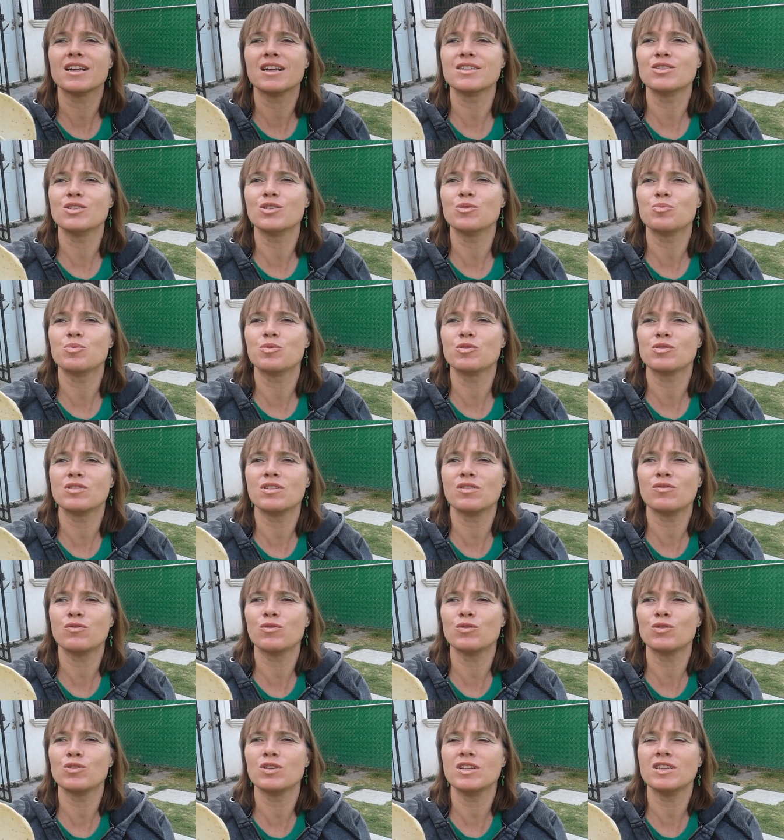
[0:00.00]
That you put
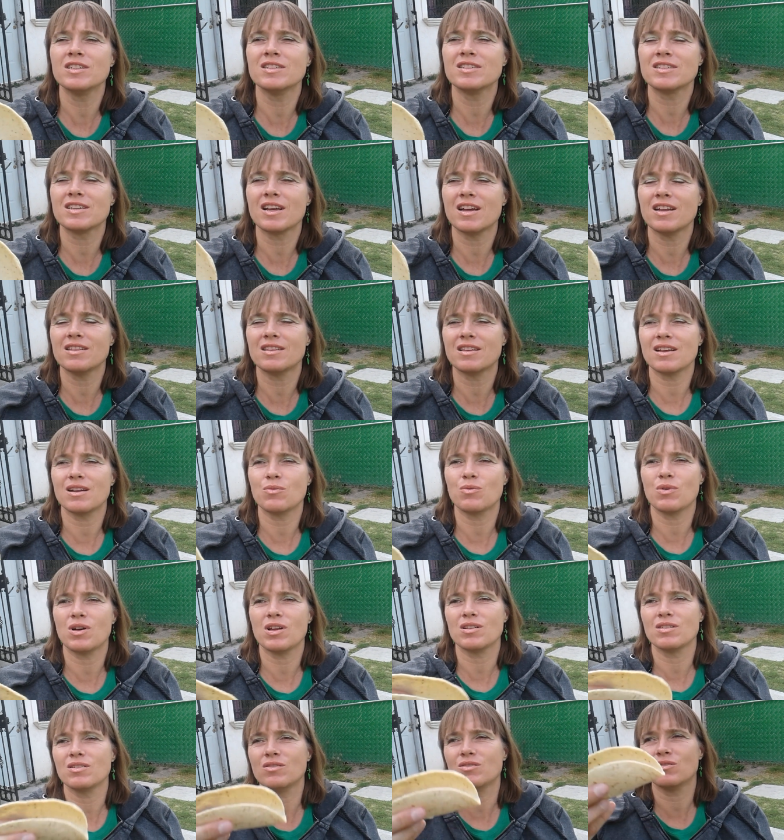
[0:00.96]
the food inside, and
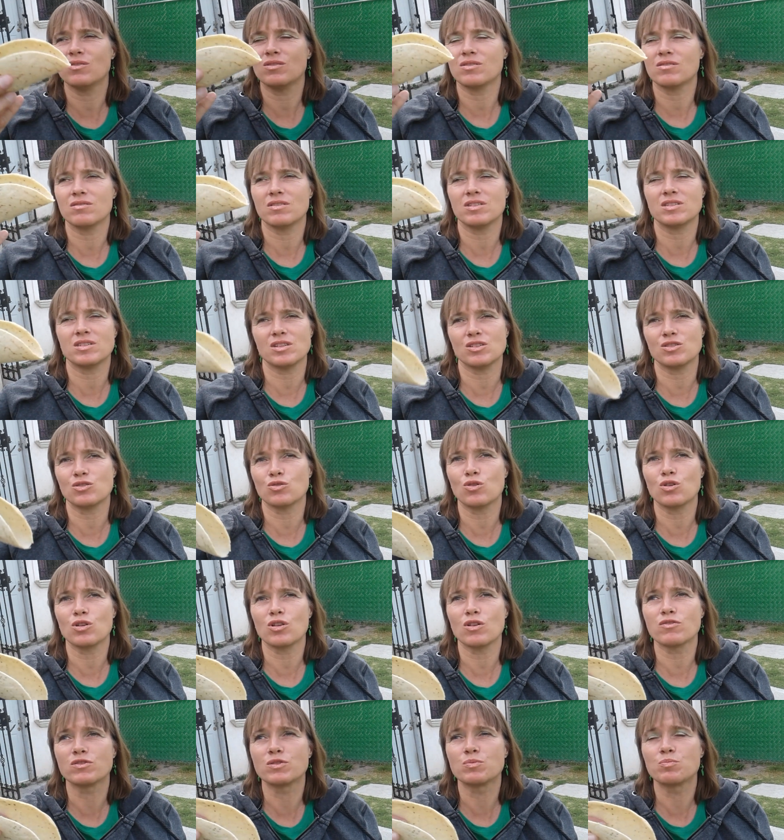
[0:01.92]
it's a
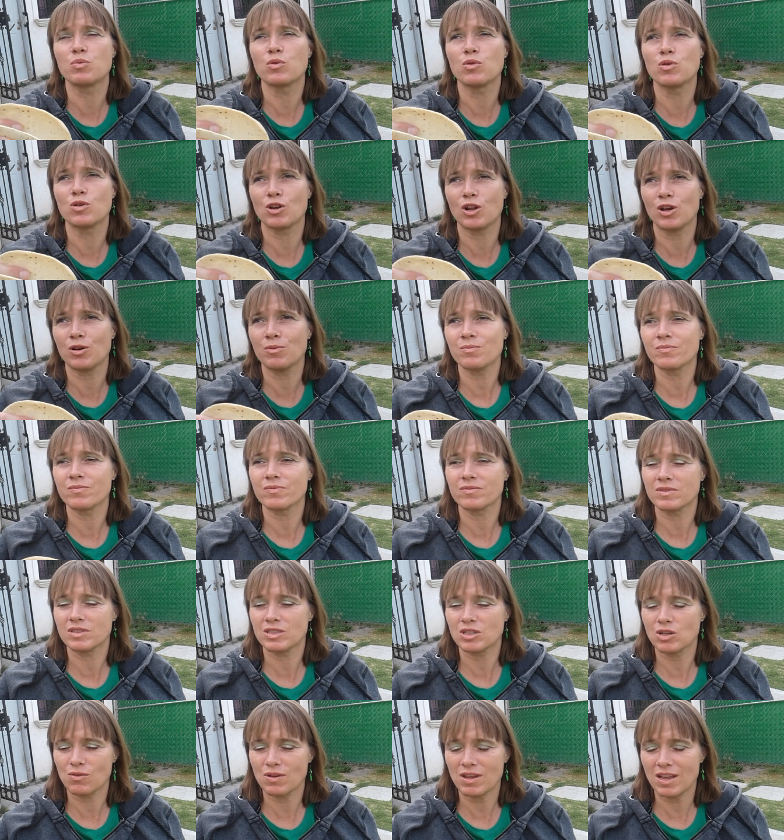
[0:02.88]
sort of spoon, no?
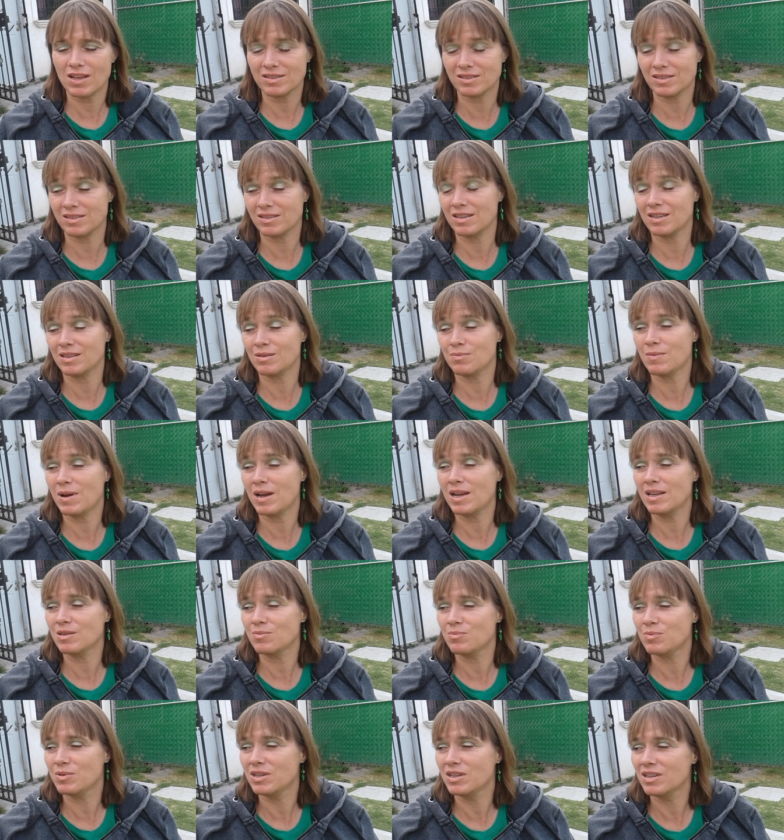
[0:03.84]
So yes, it
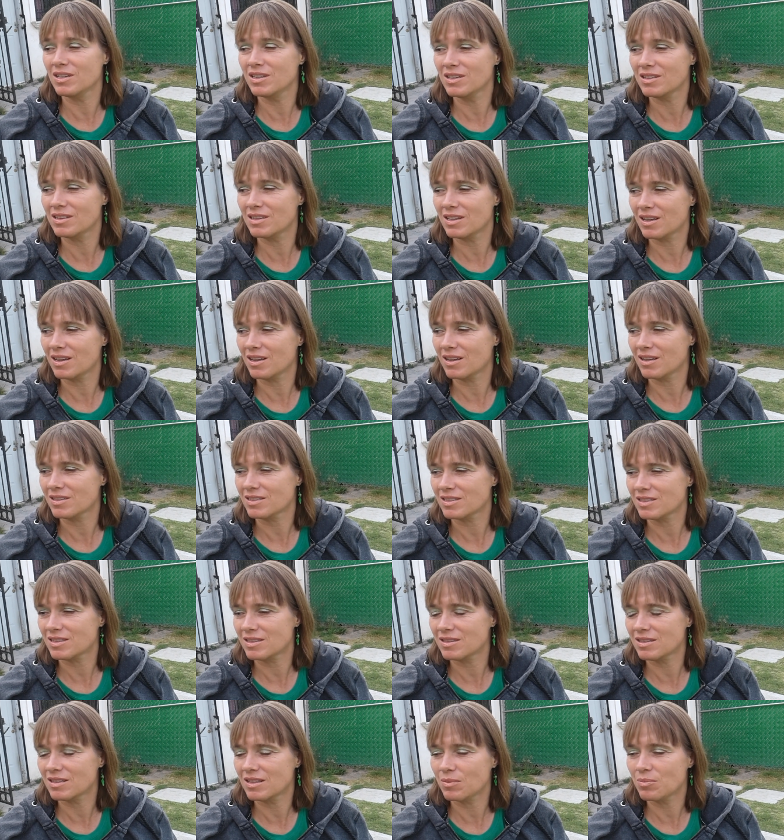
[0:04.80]
might be the
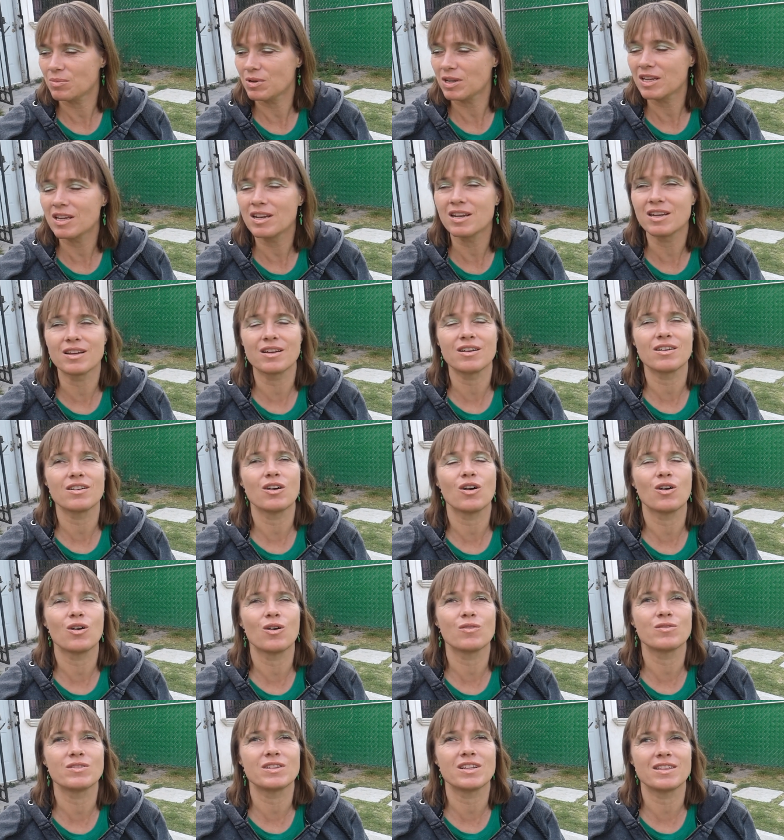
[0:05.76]
beginning
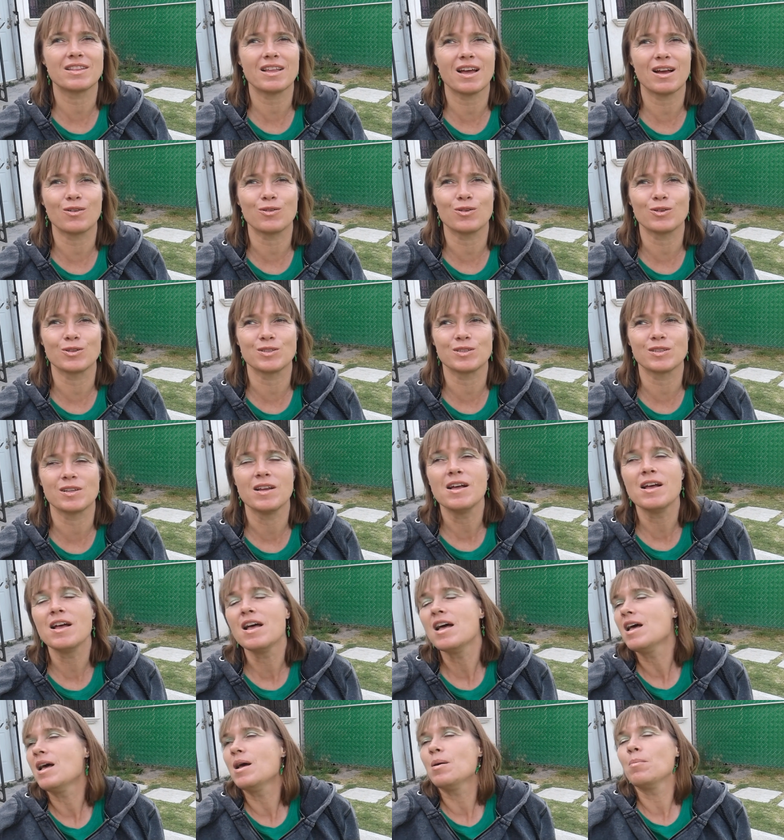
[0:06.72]
of the tacos,
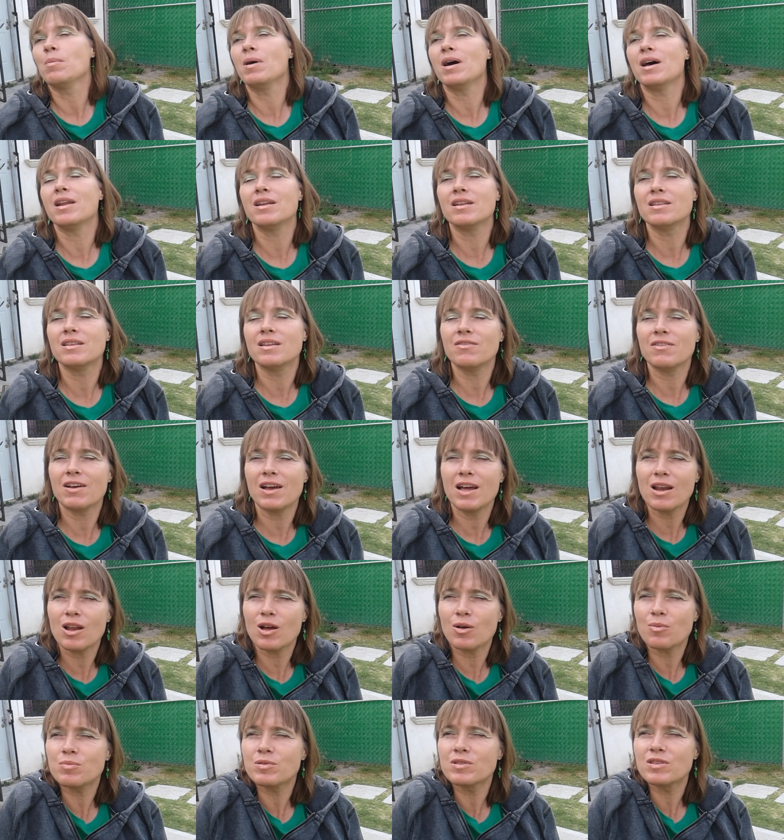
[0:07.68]
but it
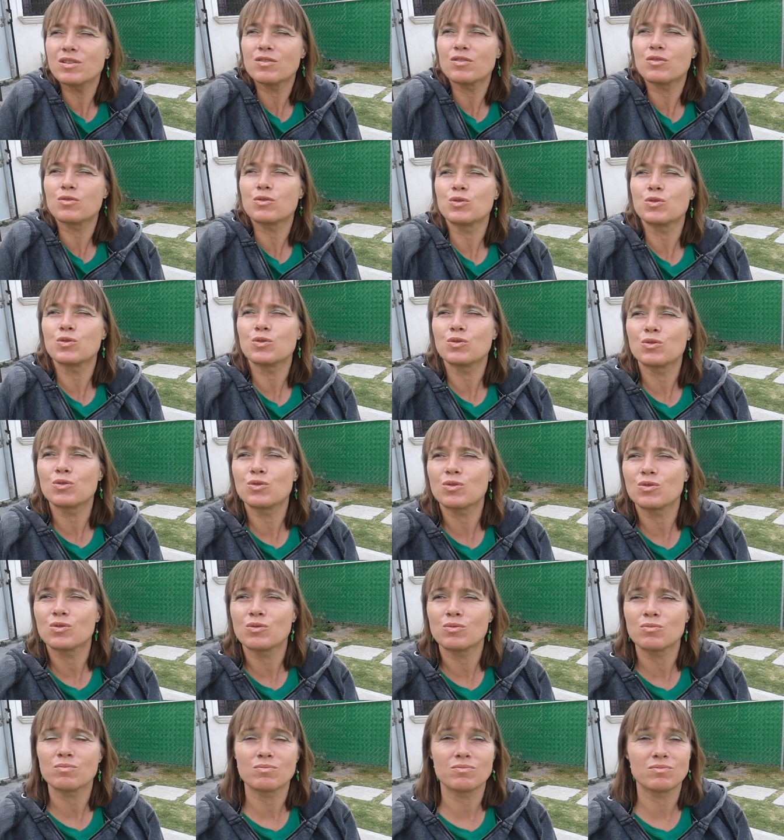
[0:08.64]
developed
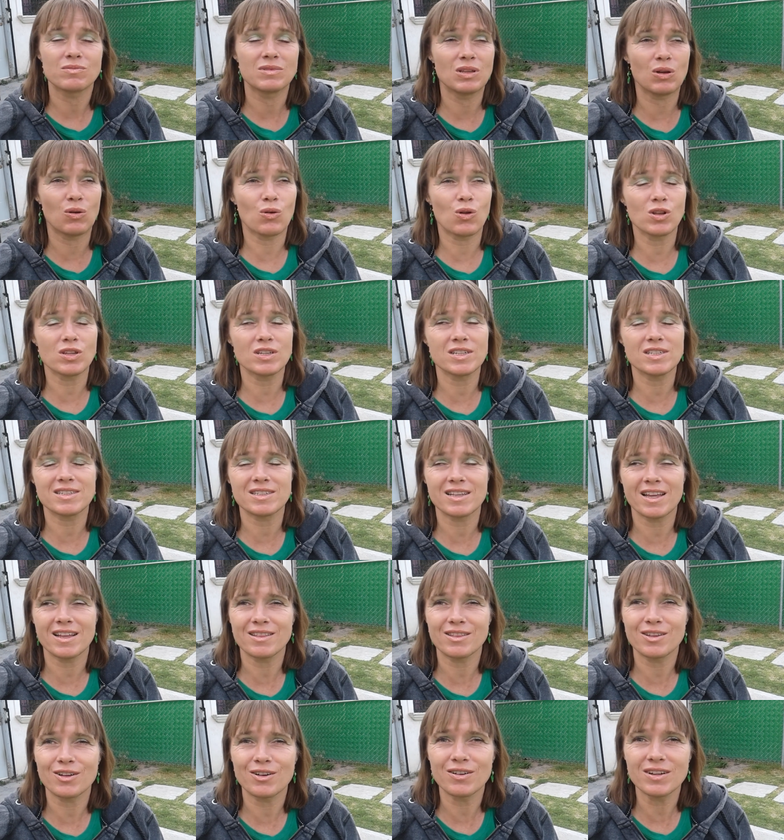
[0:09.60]
through all these
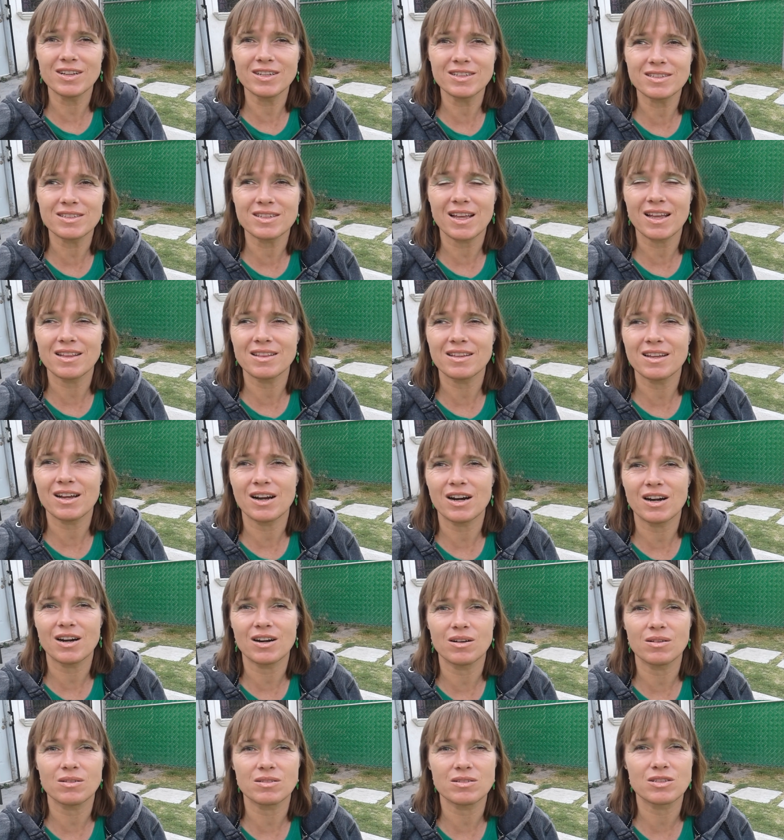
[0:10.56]
centuries, and
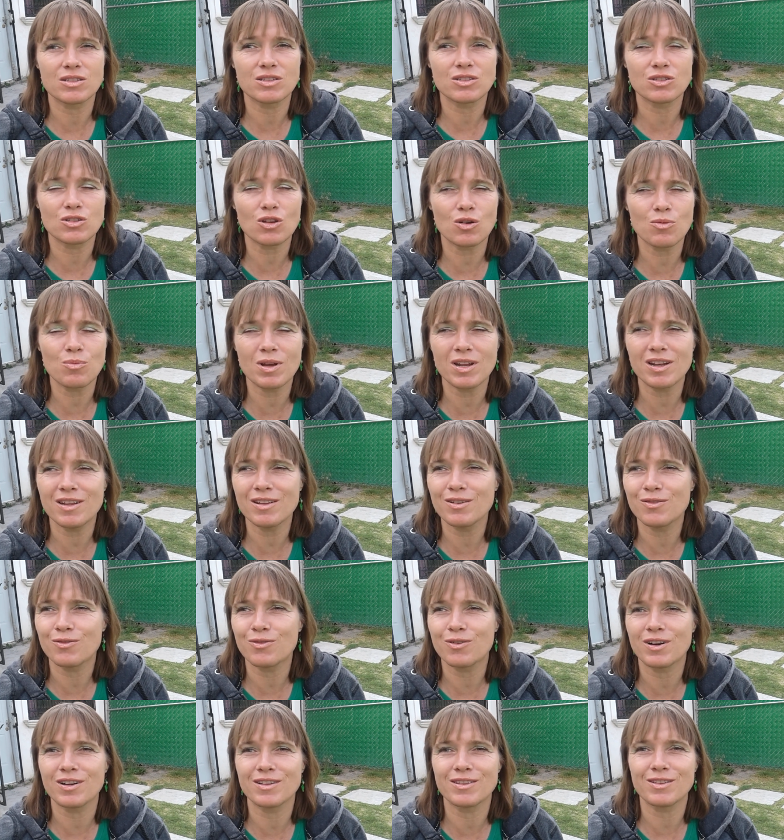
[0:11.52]
there are so many
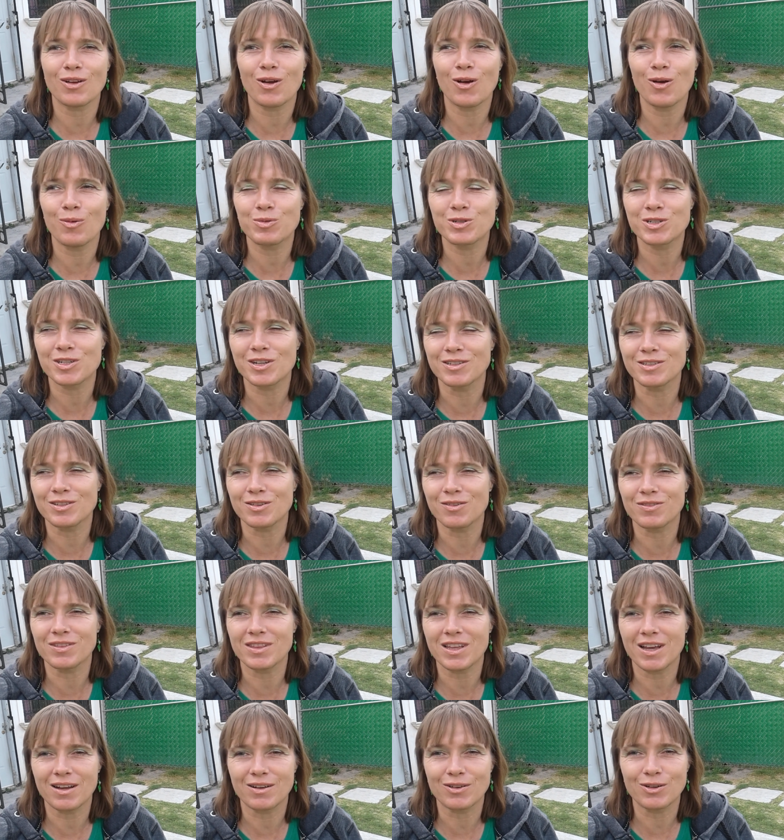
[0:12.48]
different options
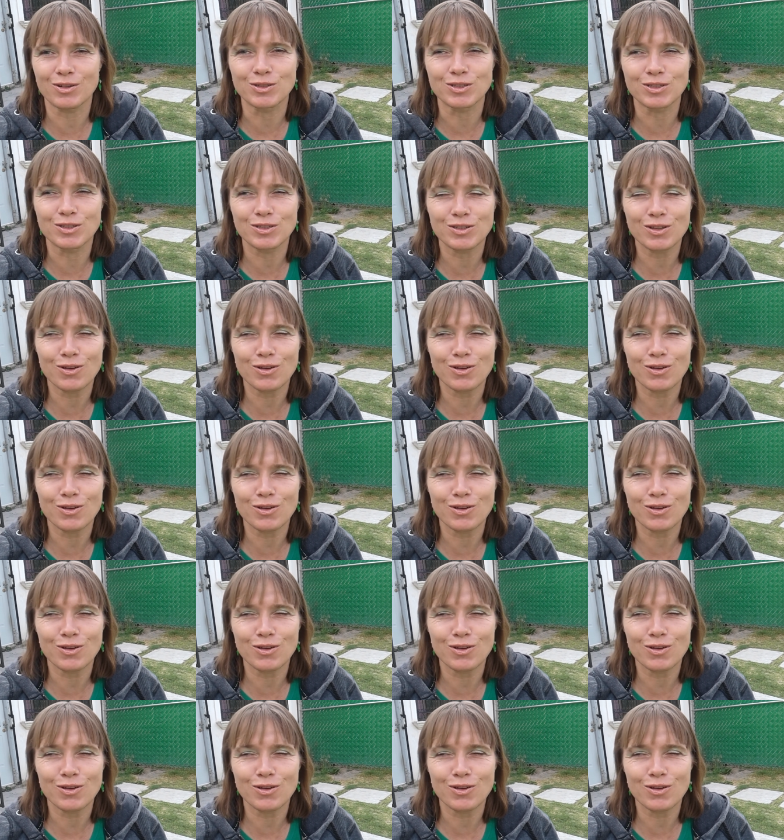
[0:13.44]
of tacos,